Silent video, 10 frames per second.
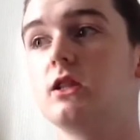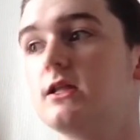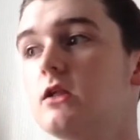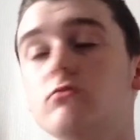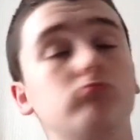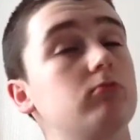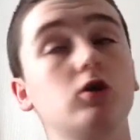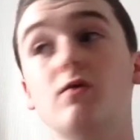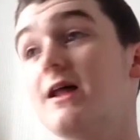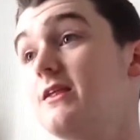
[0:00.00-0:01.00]
didn't
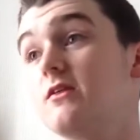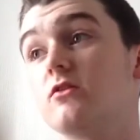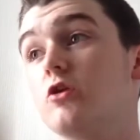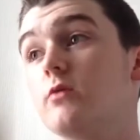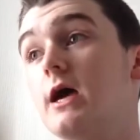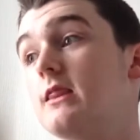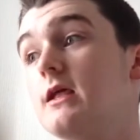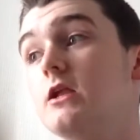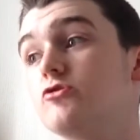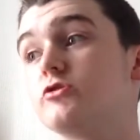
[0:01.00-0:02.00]
do anything to it. They
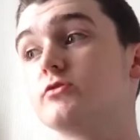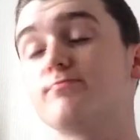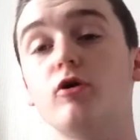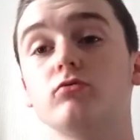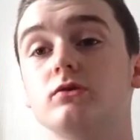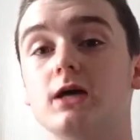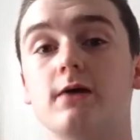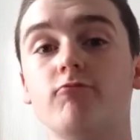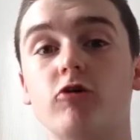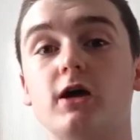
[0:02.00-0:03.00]
literally just plonked the
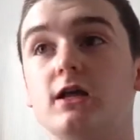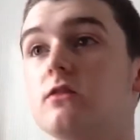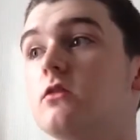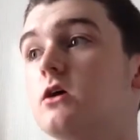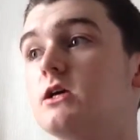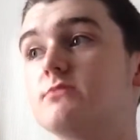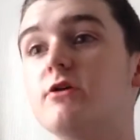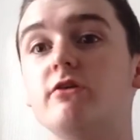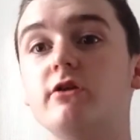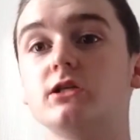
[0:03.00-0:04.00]
camera in the
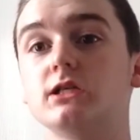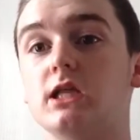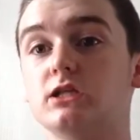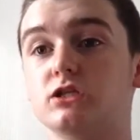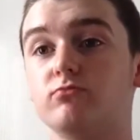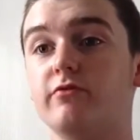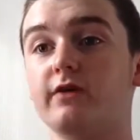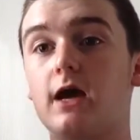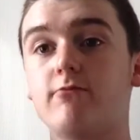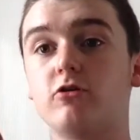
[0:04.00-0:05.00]
experience and then just moved the
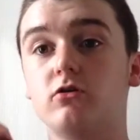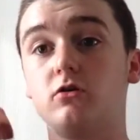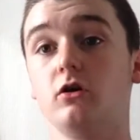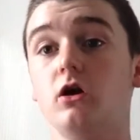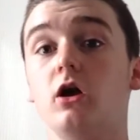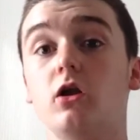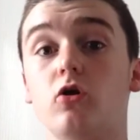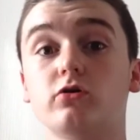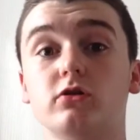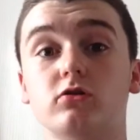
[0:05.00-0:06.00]
camera
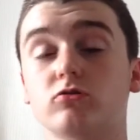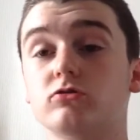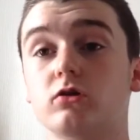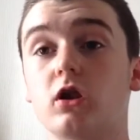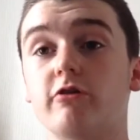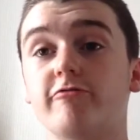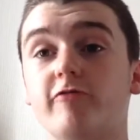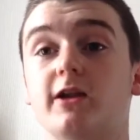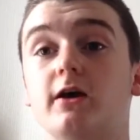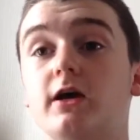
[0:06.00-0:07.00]
along, and the Doctor and Clara
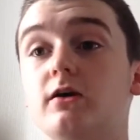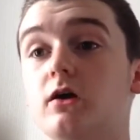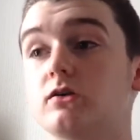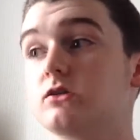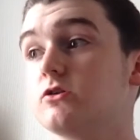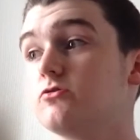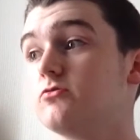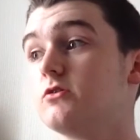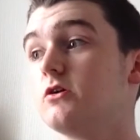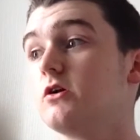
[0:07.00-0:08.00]
ran at it. So,
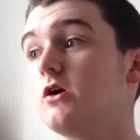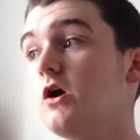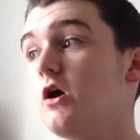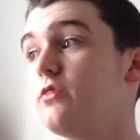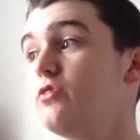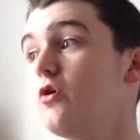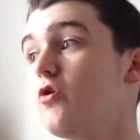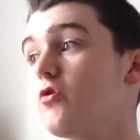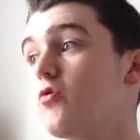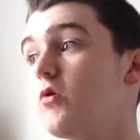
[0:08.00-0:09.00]

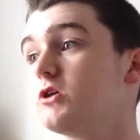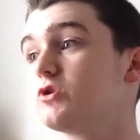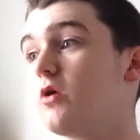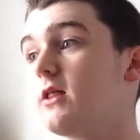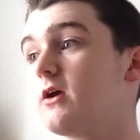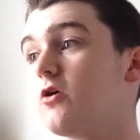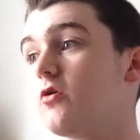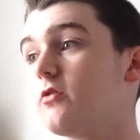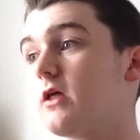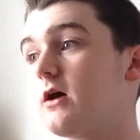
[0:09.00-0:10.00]
not quite sure how they
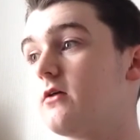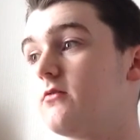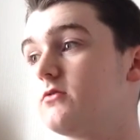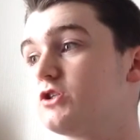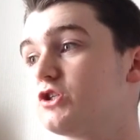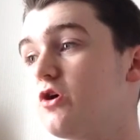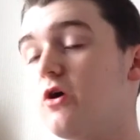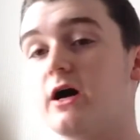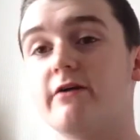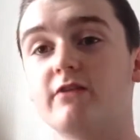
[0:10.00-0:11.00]
got that
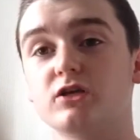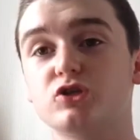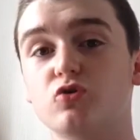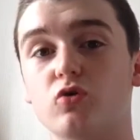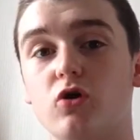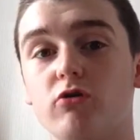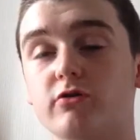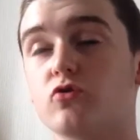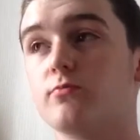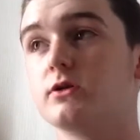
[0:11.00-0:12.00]
shot out of that short
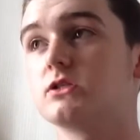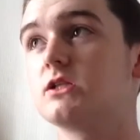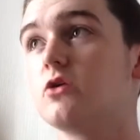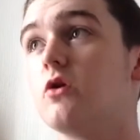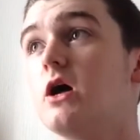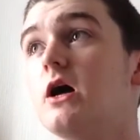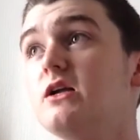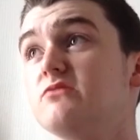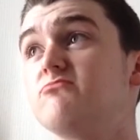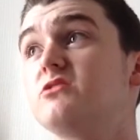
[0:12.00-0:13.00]
corridor, but still,
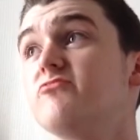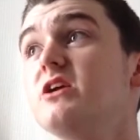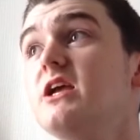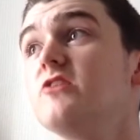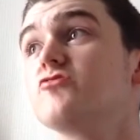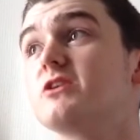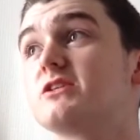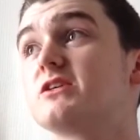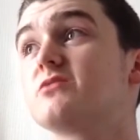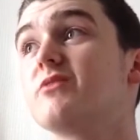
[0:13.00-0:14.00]
it's really
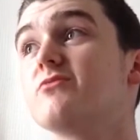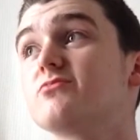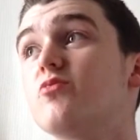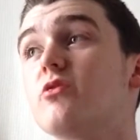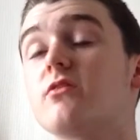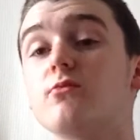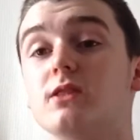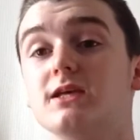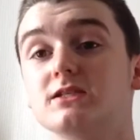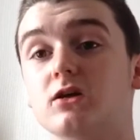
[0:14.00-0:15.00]
interesting, because when I was walking through it
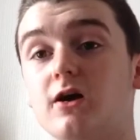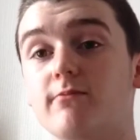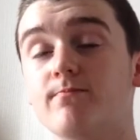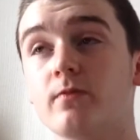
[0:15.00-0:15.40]
this time,